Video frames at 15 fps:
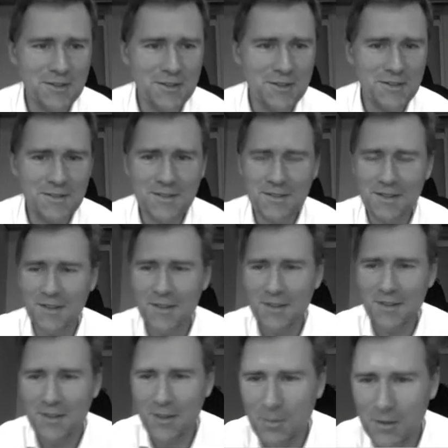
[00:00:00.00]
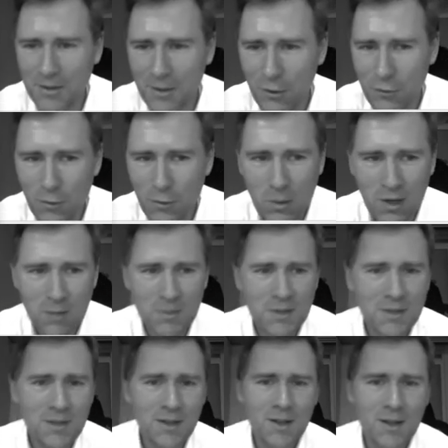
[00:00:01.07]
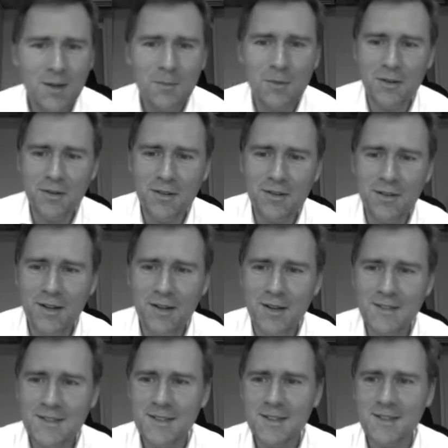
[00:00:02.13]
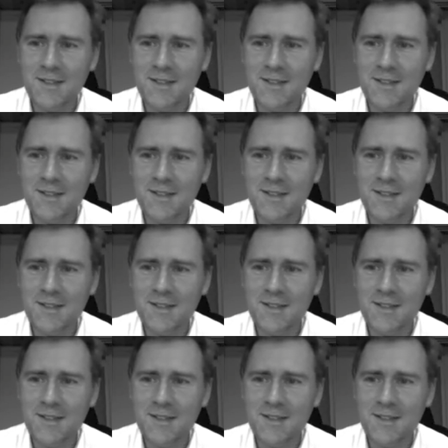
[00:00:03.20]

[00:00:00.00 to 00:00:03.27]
It's a bit overwhelming, but nonetheless.